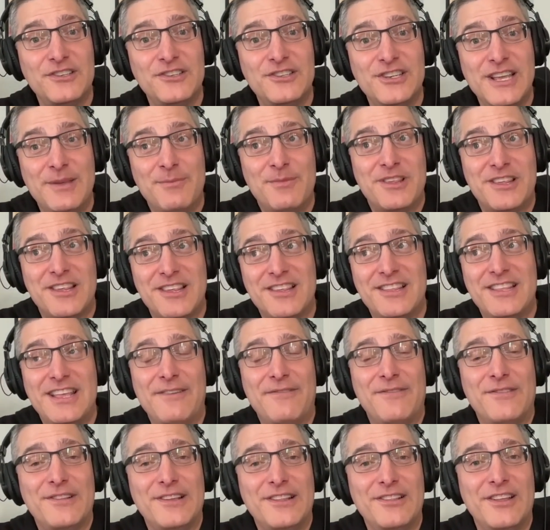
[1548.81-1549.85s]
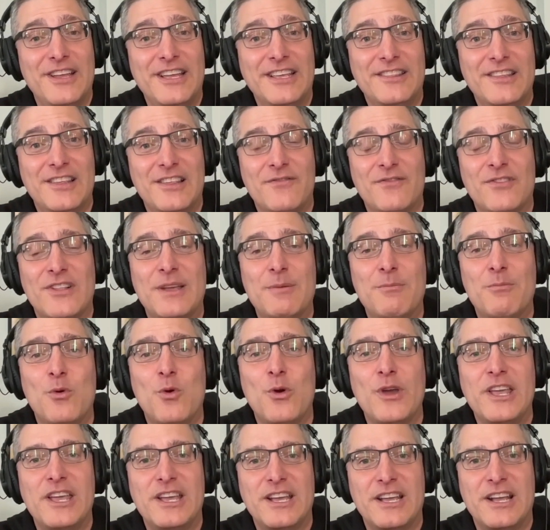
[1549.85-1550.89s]
Jameis is definitely like this
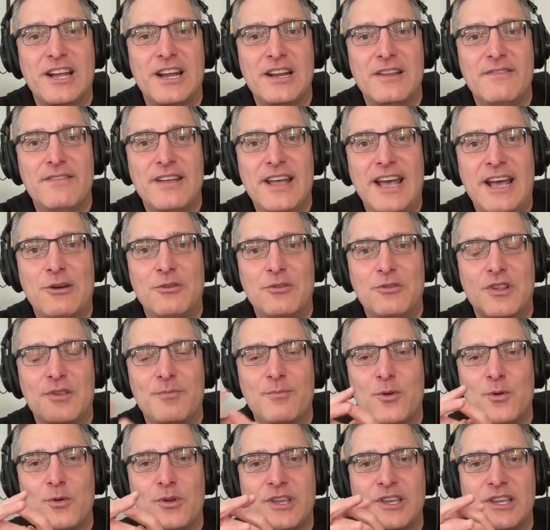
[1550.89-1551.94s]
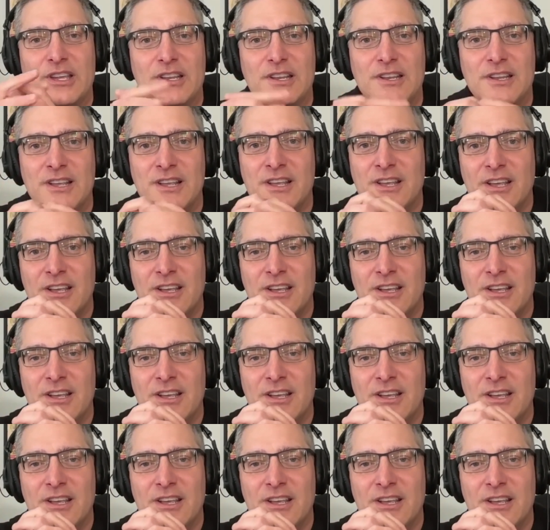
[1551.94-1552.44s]
flamboyant, kind of outspoken,